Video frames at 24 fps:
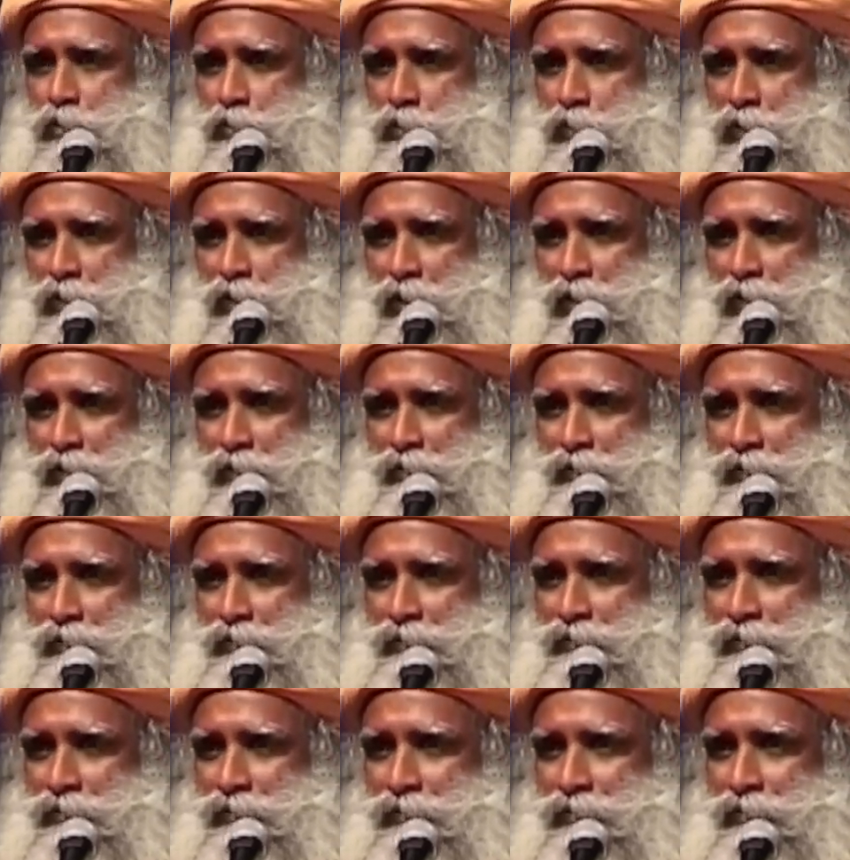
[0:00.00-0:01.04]
to be there.
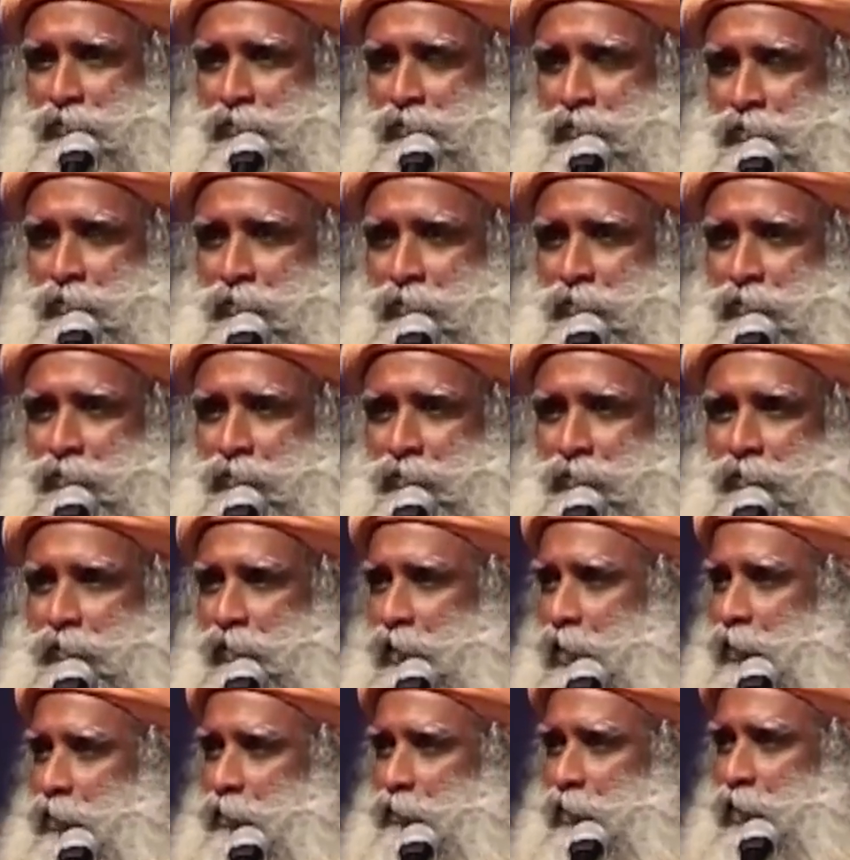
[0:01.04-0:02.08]

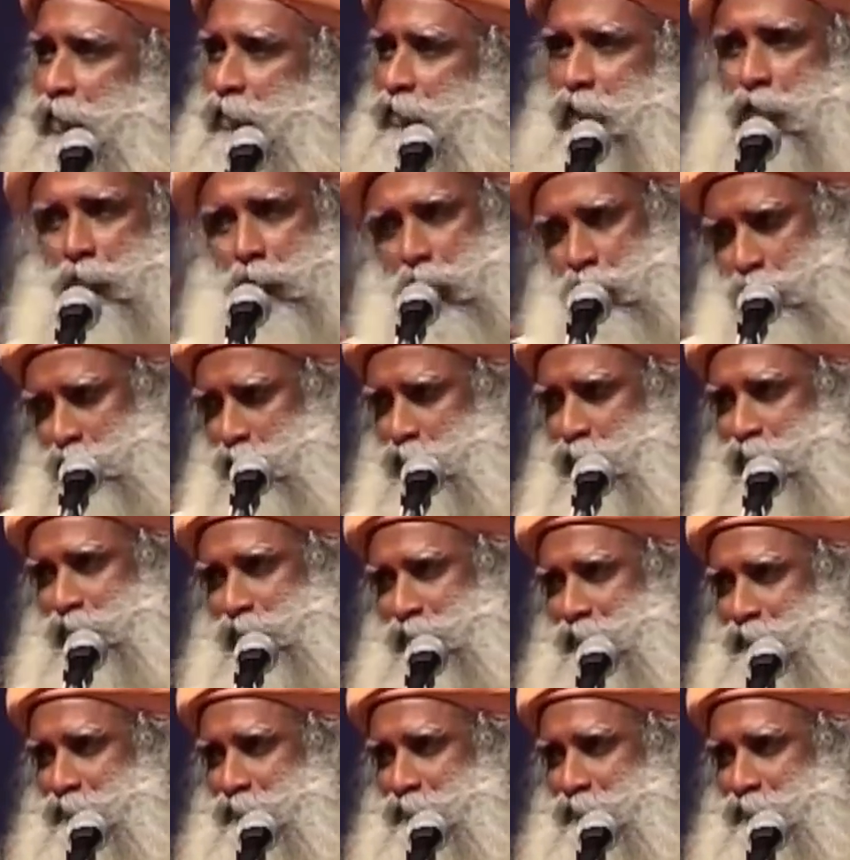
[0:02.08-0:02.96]
Otherwise, I'm out.